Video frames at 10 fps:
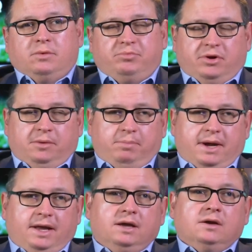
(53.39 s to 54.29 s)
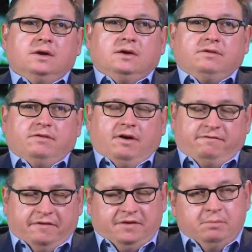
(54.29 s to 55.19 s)
a pretty penny. Uh,
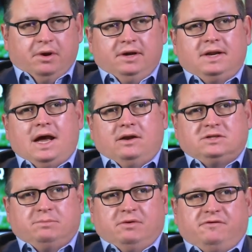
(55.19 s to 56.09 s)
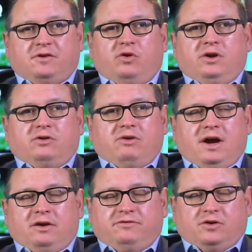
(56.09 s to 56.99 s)
$50 million had been floating
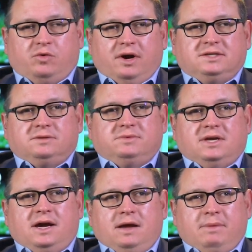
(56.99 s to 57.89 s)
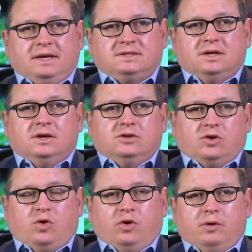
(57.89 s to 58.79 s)
around for quite some time as the
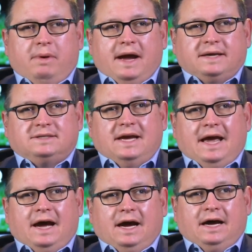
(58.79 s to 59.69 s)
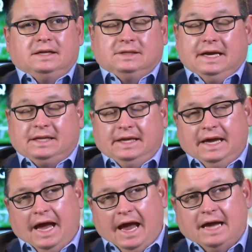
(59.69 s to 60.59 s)
quarterback's uh, likely
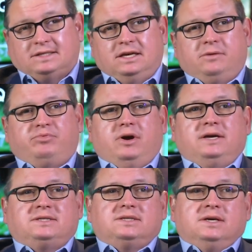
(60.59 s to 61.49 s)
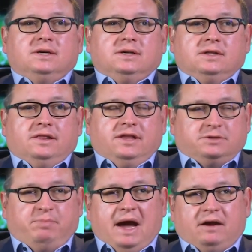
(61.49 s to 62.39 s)
asking price. This
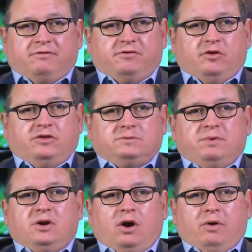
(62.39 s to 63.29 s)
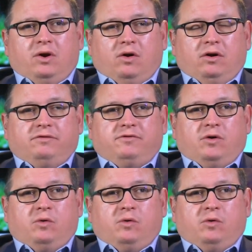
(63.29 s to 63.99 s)
back and forth has been going on for a